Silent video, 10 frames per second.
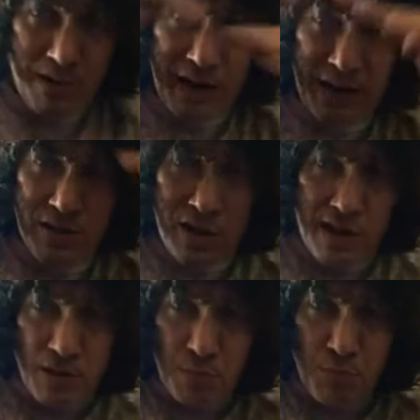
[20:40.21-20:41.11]
and
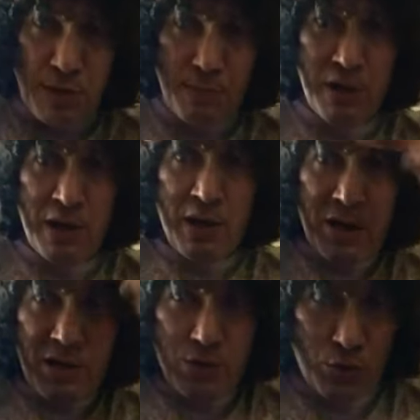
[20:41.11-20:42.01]
inside the brim
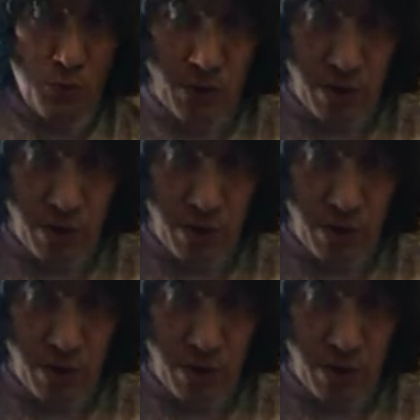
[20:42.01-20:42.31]
to